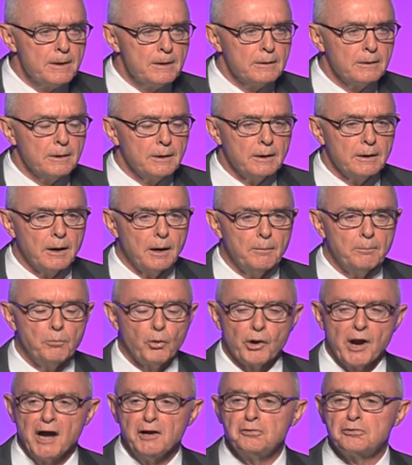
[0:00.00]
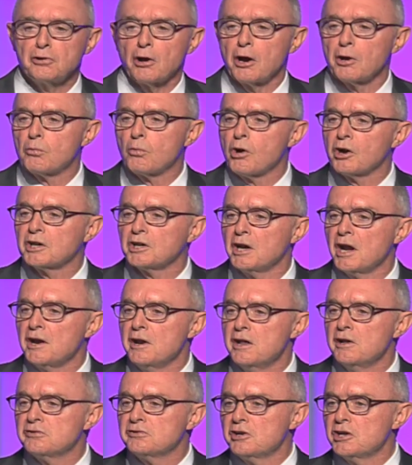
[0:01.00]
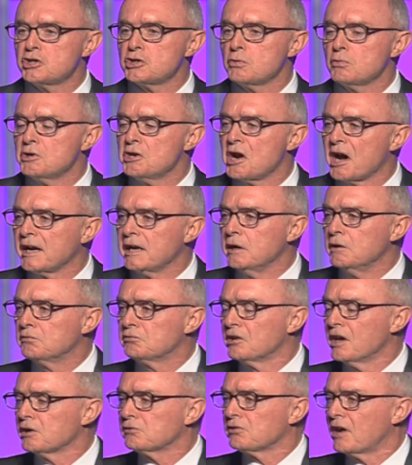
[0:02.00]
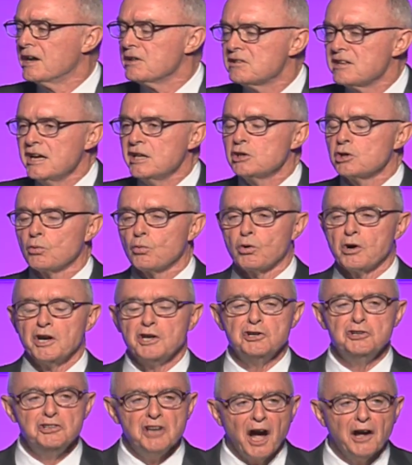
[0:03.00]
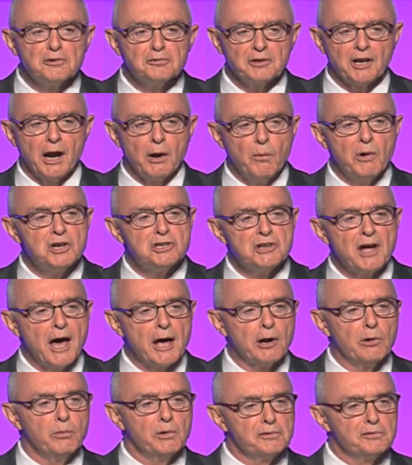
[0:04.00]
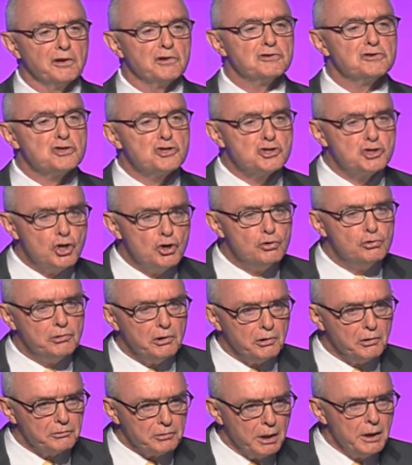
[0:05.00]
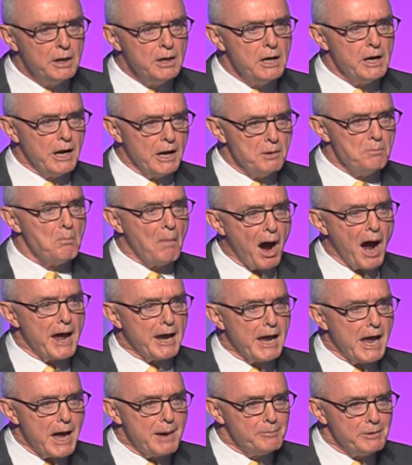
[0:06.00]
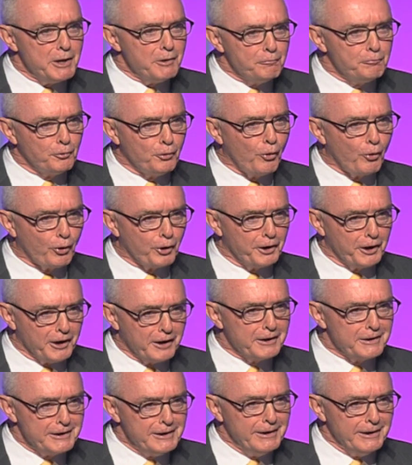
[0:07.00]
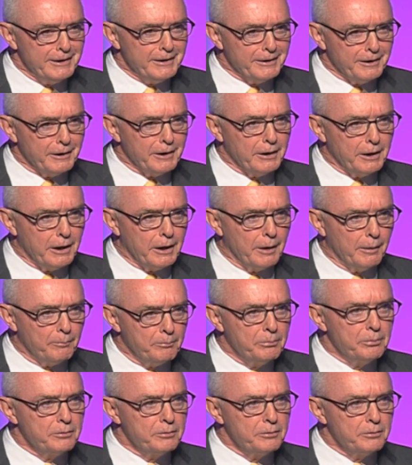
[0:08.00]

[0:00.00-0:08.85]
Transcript: Uh, when I started working on this issue in 96, I think there were a dozen. I went down and was a student in Miami, Florida, uh,